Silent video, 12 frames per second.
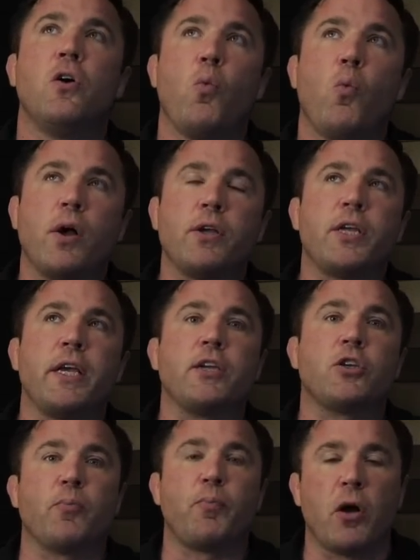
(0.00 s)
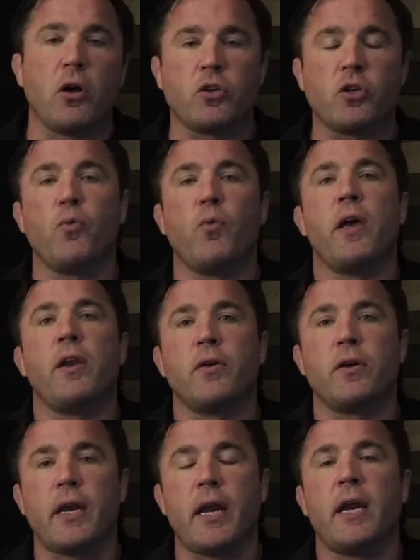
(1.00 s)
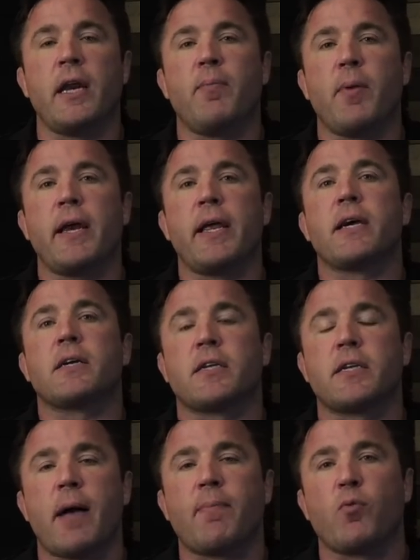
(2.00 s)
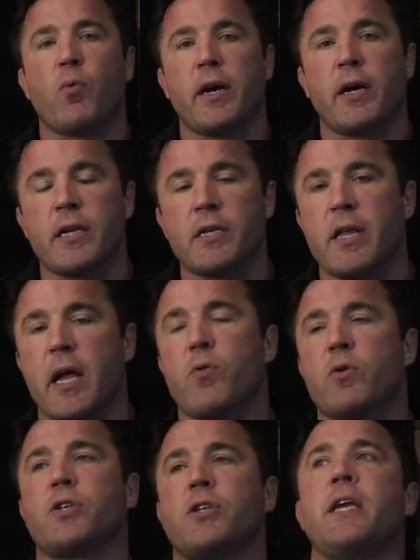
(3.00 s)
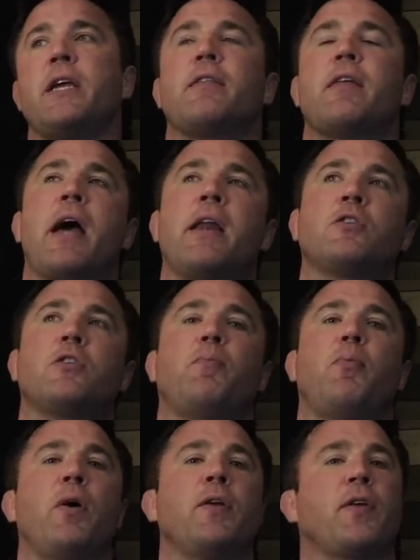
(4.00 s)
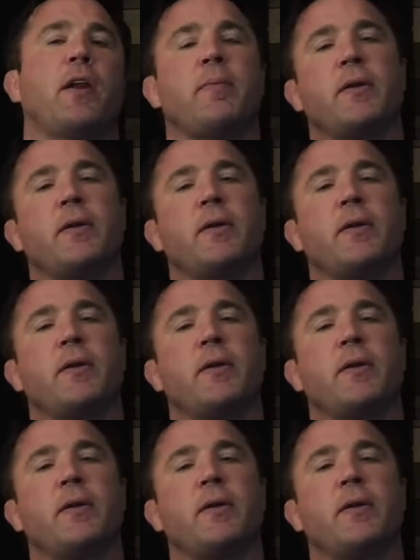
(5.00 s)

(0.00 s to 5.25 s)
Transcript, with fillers: was he supposed to win, or did anybody accept what it is they were seeing. That is the point that I'm